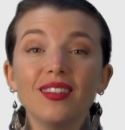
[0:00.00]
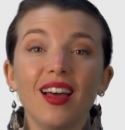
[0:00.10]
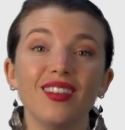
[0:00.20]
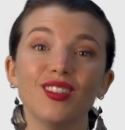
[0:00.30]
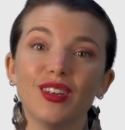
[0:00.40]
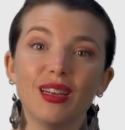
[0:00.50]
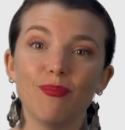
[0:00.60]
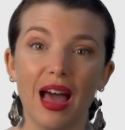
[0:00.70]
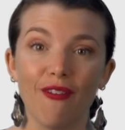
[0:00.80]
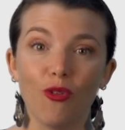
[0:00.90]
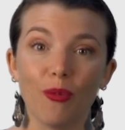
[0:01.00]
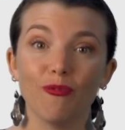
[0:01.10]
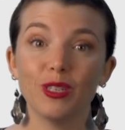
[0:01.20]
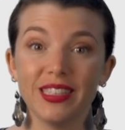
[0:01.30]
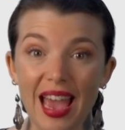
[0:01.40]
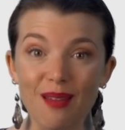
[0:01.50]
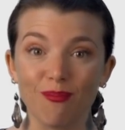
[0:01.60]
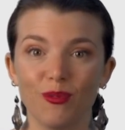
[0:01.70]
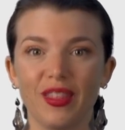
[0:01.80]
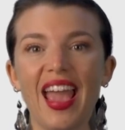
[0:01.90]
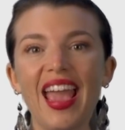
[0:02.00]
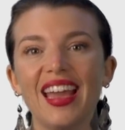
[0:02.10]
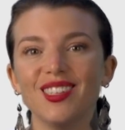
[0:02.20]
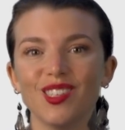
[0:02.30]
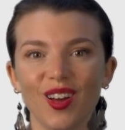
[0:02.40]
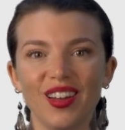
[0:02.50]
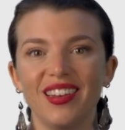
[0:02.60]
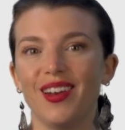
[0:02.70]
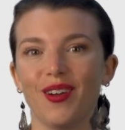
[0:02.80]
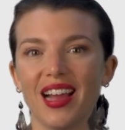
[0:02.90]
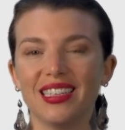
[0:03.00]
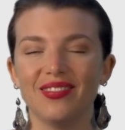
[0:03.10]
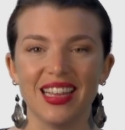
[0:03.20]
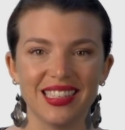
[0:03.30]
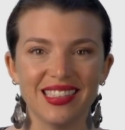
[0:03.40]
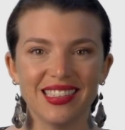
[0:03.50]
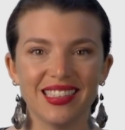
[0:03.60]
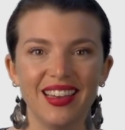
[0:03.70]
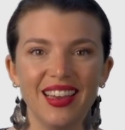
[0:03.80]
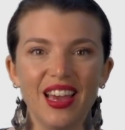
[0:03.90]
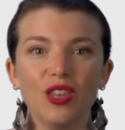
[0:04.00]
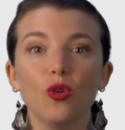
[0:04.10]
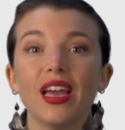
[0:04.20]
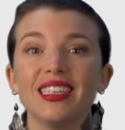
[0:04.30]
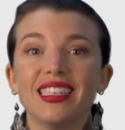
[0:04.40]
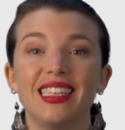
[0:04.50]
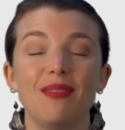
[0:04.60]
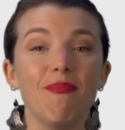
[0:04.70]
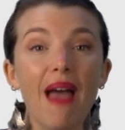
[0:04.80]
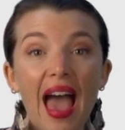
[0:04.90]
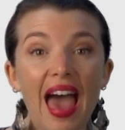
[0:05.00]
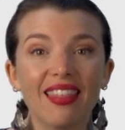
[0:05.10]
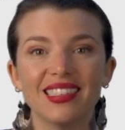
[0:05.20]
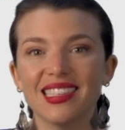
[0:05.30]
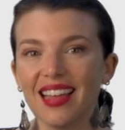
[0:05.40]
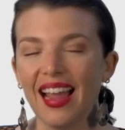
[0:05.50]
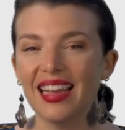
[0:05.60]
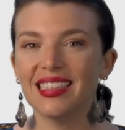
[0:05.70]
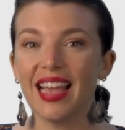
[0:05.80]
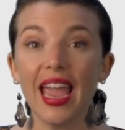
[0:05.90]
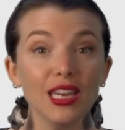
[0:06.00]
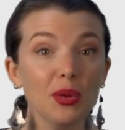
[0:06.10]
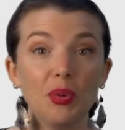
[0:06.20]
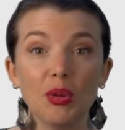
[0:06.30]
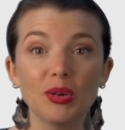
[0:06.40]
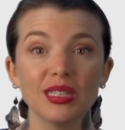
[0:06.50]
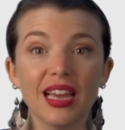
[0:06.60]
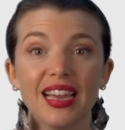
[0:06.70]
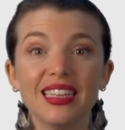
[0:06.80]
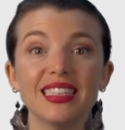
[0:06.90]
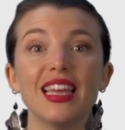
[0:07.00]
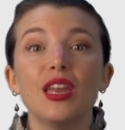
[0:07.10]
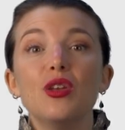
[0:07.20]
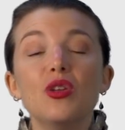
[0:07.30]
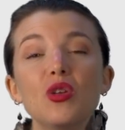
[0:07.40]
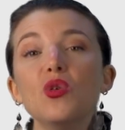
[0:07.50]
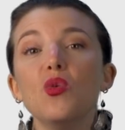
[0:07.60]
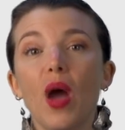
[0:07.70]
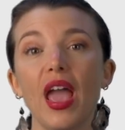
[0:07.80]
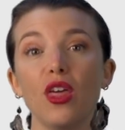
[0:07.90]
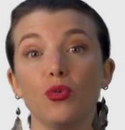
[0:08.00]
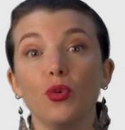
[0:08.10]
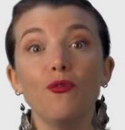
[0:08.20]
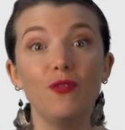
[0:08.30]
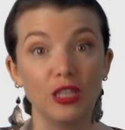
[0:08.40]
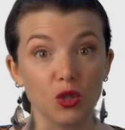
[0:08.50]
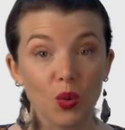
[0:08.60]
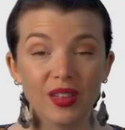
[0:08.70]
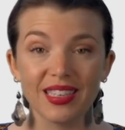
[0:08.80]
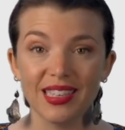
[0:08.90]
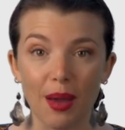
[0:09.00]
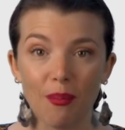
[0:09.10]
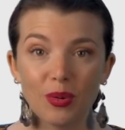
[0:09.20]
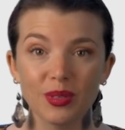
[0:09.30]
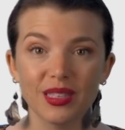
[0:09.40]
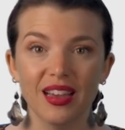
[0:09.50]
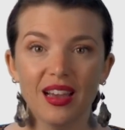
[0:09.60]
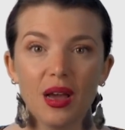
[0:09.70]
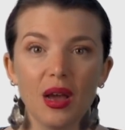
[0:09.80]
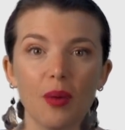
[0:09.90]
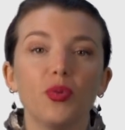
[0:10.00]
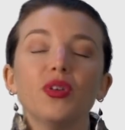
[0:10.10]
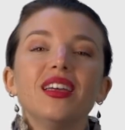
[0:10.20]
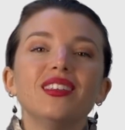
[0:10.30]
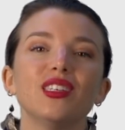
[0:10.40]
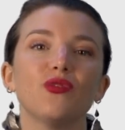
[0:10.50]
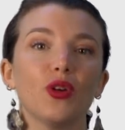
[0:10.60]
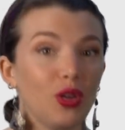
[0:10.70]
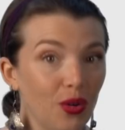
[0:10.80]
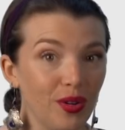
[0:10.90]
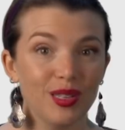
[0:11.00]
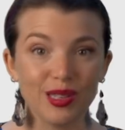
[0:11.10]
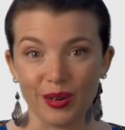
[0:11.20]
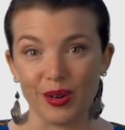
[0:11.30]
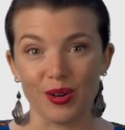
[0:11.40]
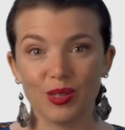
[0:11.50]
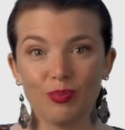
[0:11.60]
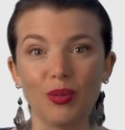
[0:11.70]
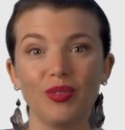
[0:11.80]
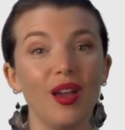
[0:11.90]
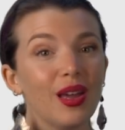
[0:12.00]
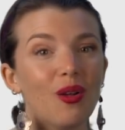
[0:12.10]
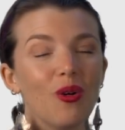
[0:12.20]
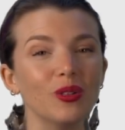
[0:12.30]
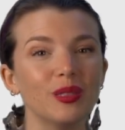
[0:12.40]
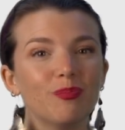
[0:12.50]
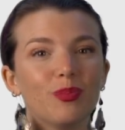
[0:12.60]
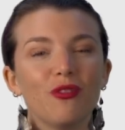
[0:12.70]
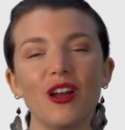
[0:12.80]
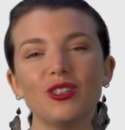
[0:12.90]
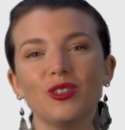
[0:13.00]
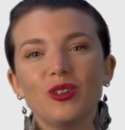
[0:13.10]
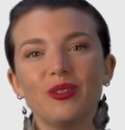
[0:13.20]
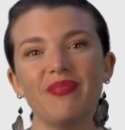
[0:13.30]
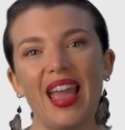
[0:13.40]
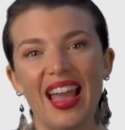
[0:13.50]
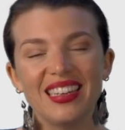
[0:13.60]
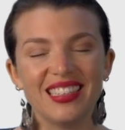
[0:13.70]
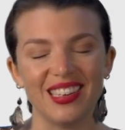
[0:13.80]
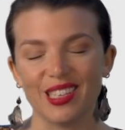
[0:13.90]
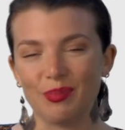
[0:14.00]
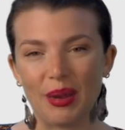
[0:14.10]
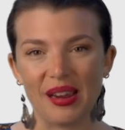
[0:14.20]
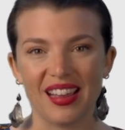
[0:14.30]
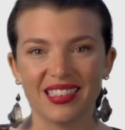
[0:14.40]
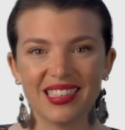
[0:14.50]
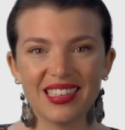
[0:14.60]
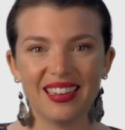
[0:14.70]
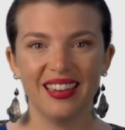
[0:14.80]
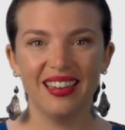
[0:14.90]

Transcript: online learning platform for STEM with hands-on interactive lessons. You'll get to see math, science, and computer science in a new way through visual examples. Brilliant is for curious learners, both young and old, professional, and inexperienced.